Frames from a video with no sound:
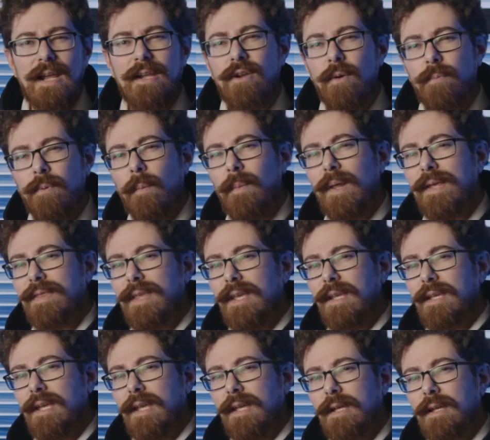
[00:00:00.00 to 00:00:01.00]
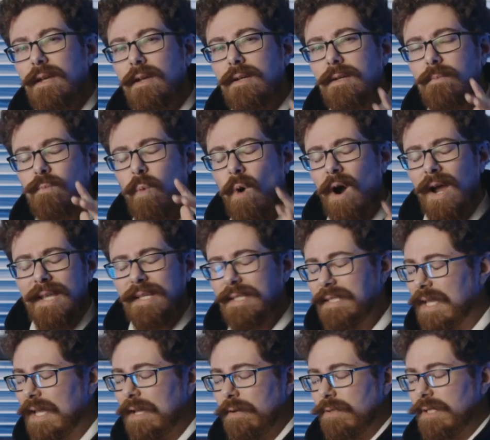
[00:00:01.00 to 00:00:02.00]
you're probably thinking, why is
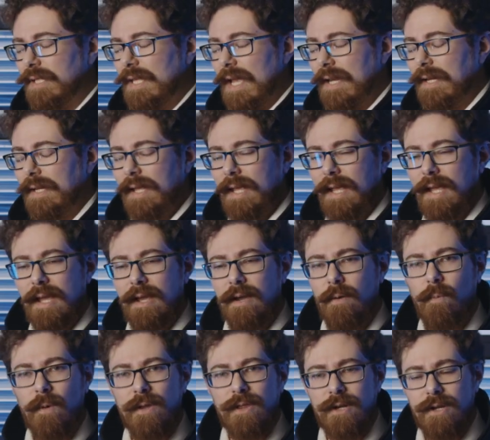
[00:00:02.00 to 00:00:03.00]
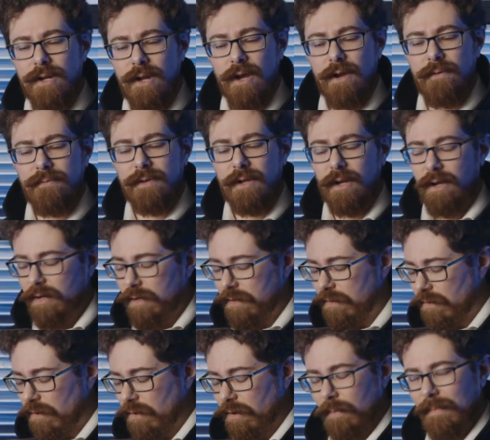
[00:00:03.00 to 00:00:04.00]
Dale standing here with a Nerf
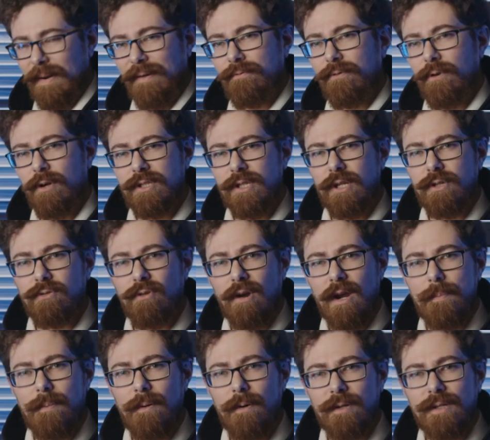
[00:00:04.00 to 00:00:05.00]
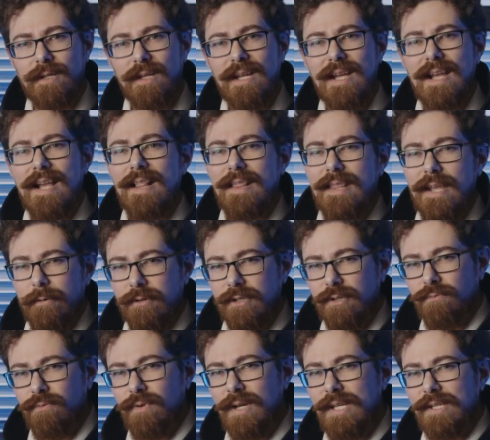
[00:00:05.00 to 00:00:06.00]
gun on a Manfrotto tripod? There is a
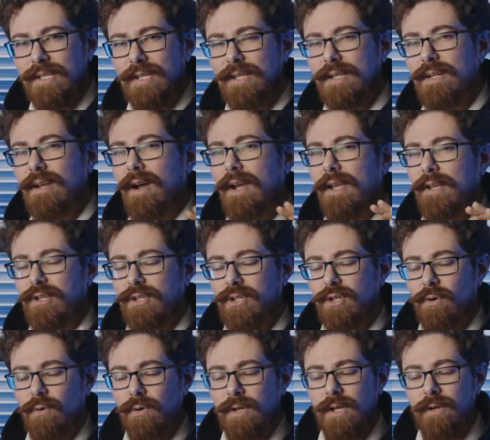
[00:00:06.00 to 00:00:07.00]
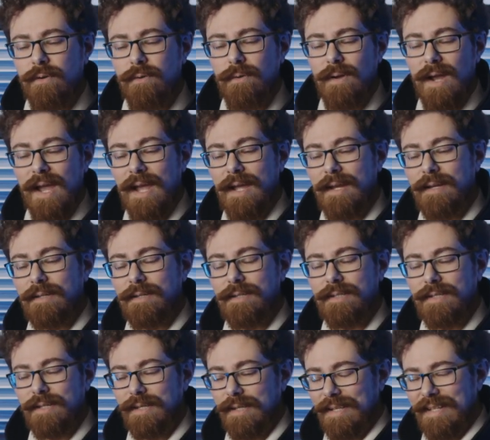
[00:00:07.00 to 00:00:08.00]
reason, I assure you,
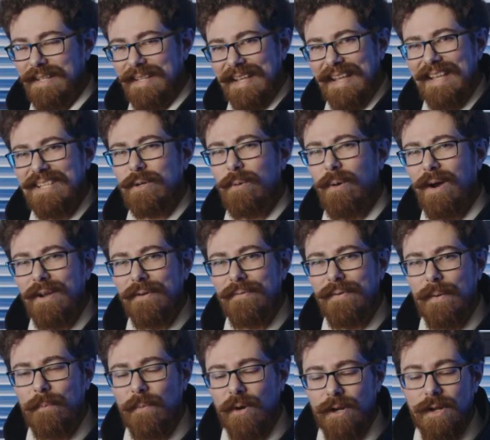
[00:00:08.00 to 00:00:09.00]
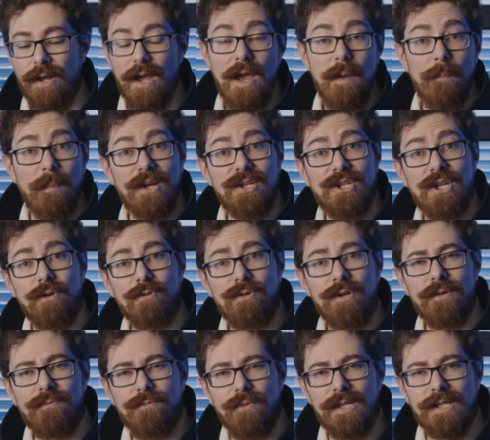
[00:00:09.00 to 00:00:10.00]
and it's quite a fun one. My
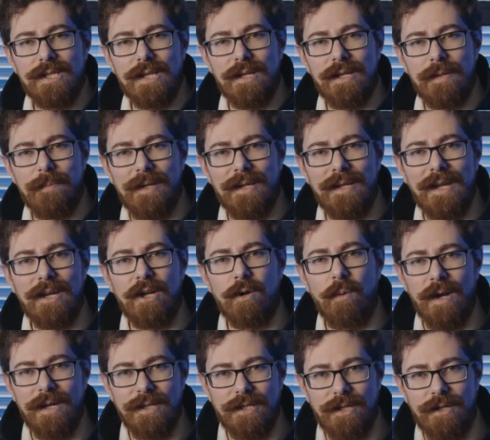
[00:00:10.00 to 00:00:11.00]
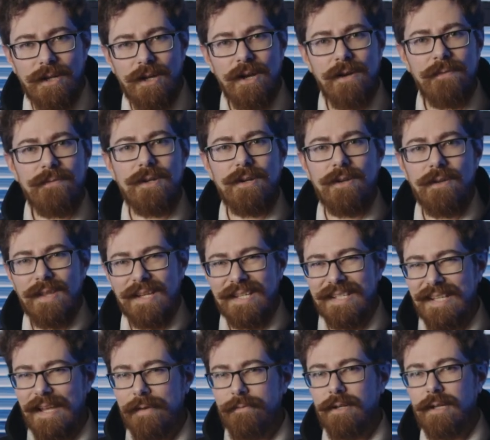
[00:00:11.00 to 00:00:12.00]
children have recently been getting quite into Nerf. You know, they're
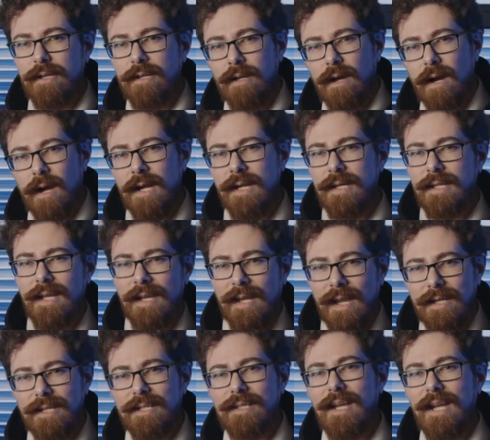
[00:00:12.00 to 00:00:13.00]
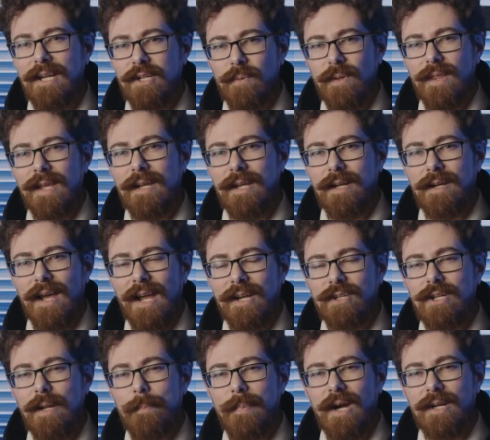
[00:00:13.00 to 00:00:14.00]
7 and 9. They're getting to the age where they can
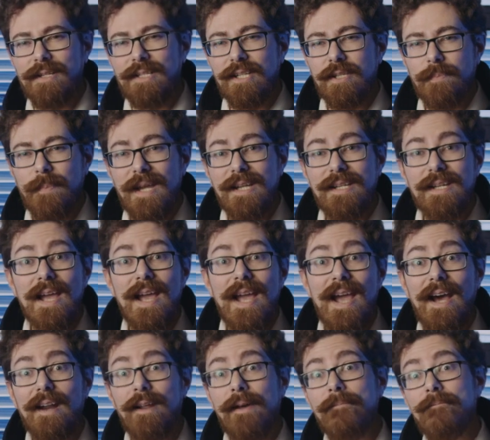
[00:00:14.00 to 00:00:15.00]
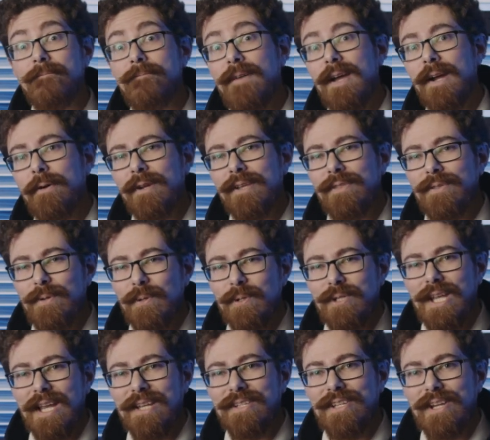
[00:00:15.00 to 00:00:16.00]
actually participate. And I'm very
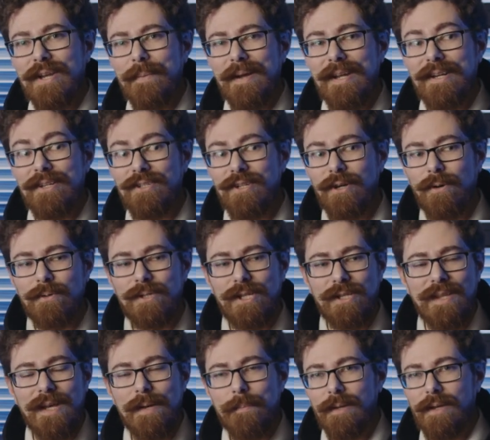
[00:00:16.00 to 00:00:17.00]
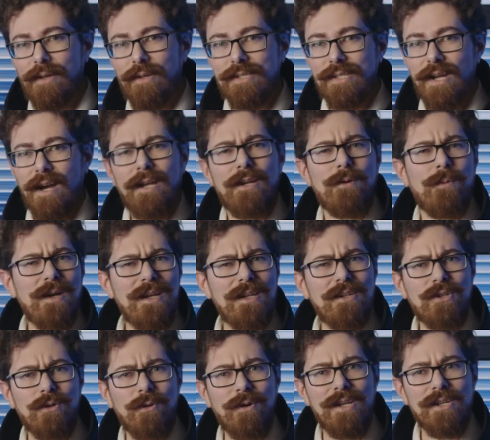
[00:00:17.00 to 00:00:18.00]
enthusiastic about indulging that because I quite
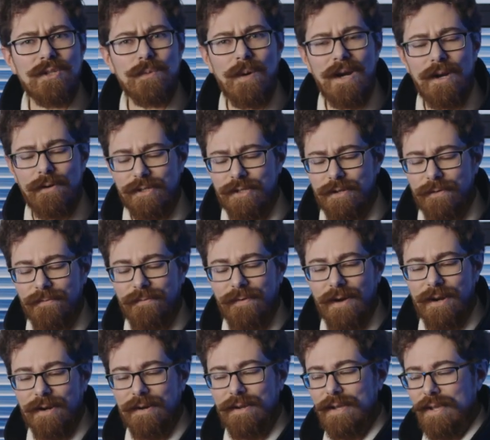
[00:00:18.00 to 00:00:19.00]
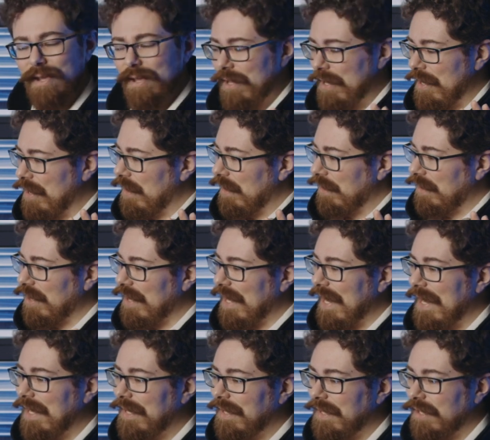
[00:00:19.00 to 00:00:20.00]
enjoy it as well. It's good fun. To
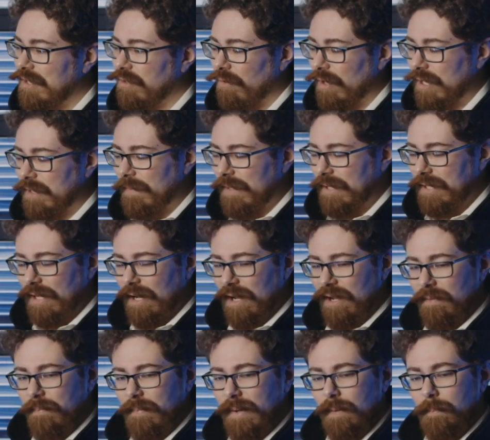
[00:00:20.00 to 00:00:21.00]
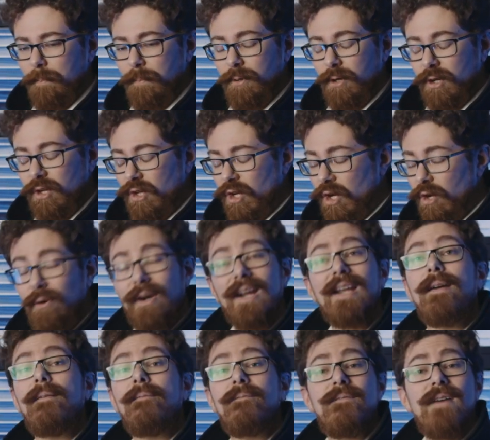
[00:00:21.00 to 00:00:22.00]
that end, this Christmas, I have been
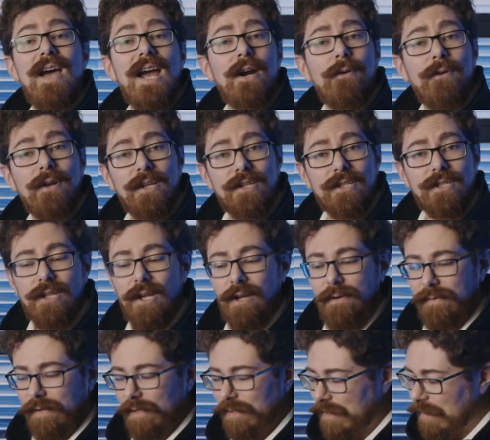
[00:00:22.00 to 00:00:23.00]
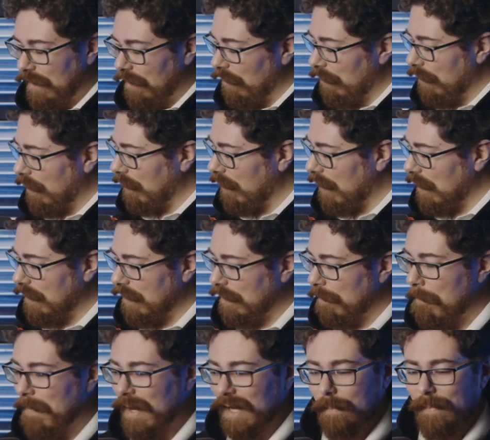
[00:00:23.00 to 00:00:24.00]
procuring various Nerf guns, including this
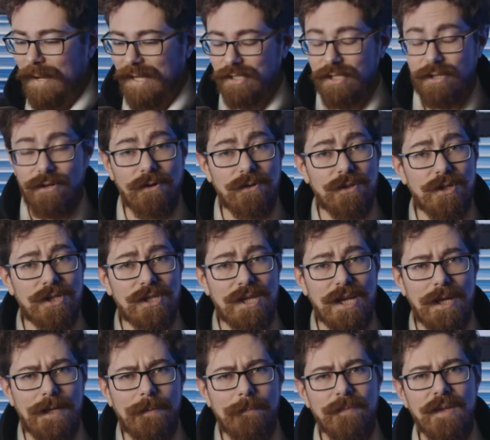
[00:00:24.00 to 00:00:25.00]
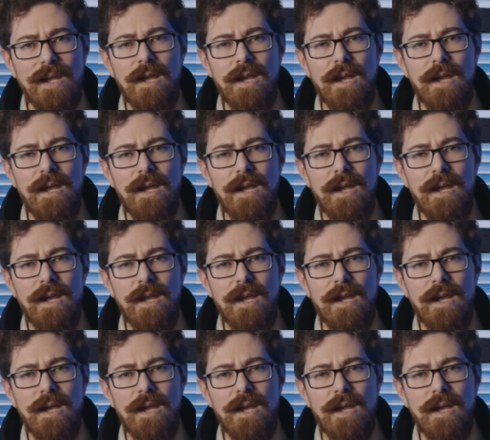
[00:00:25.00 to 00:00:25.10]
Mega Mastodon just here.